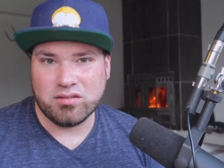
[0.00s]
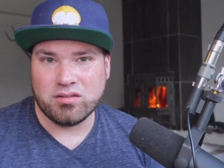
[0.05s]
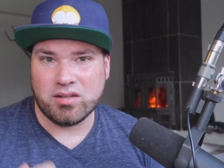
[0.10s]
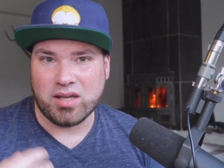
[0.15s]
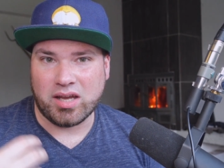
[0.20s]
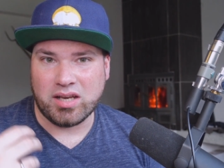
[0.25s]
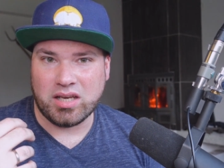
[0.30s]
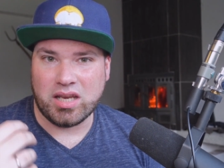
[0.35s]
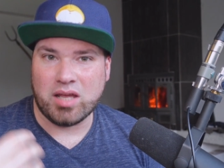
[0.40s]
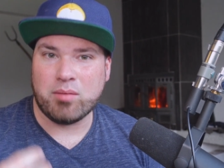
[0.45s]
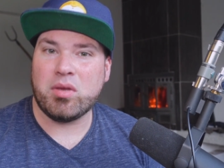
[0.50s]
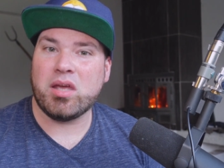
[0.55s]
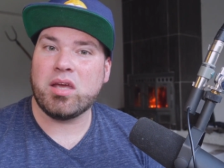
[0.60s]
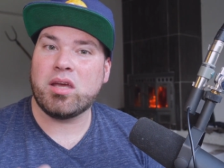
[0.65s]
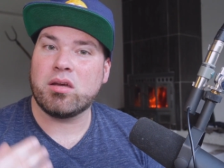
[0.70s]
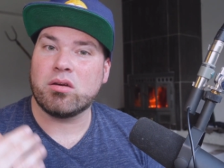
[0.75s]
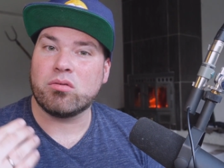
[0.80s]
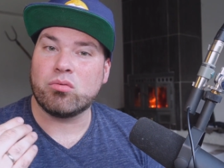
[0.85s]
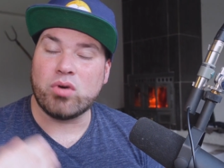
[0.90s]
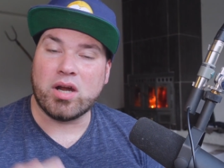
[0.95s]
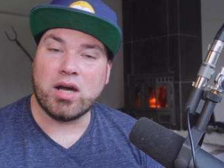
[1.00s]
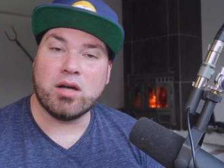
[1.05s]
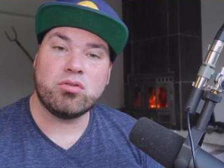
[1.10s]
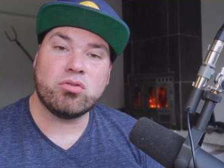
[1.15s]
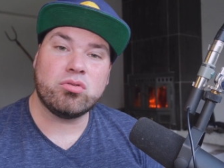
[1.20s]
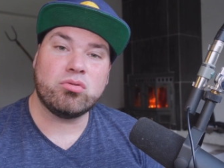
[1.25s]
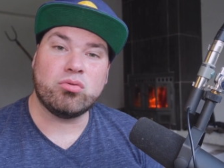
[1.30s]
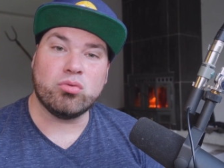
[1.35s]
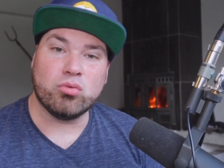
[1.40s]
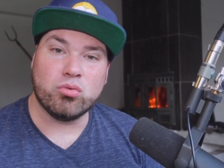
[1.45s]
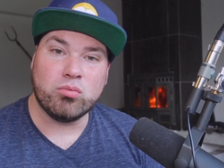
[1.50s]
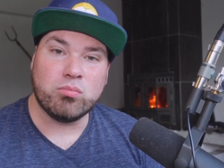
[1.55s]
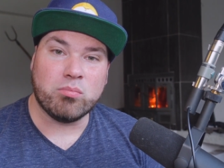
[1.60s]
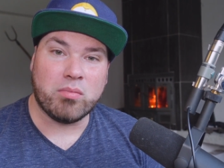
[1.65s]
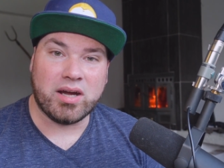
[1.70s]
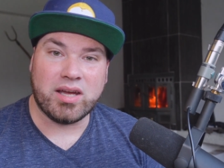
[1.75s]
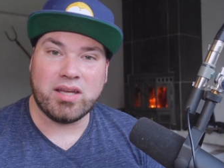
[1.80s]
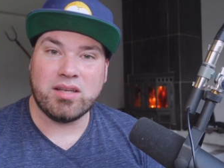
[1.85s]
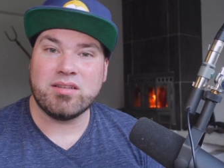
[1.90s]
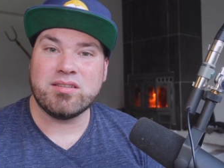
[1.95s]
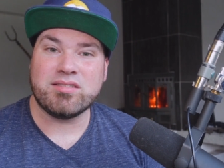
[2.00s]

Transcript: dynamic routes to my